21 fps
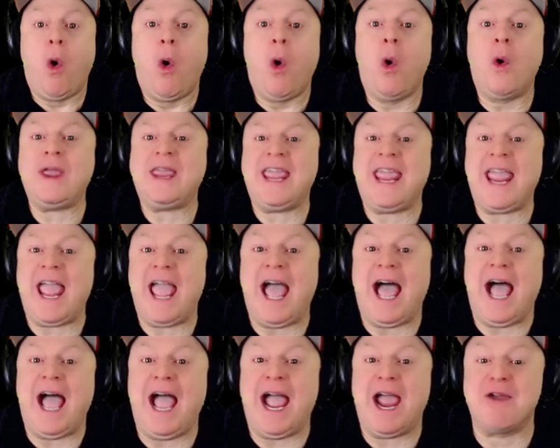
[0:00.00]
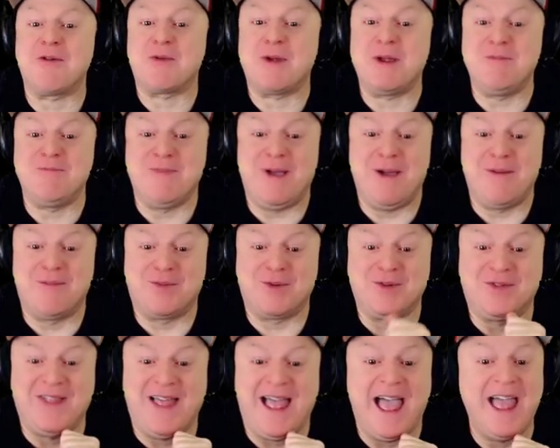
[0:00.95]
Oh, yeah, I
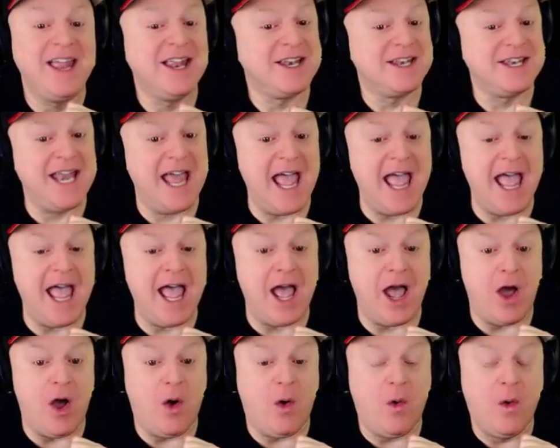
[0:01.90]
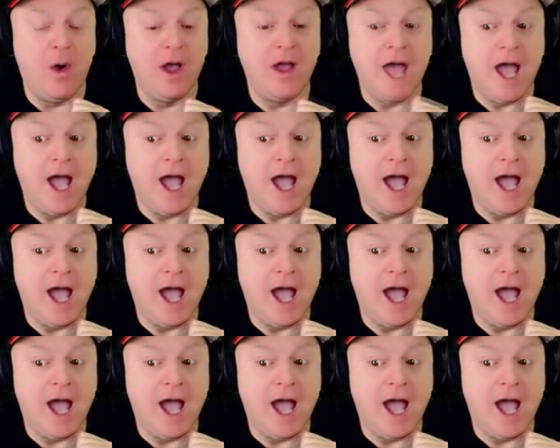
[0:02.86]
remember that. Now!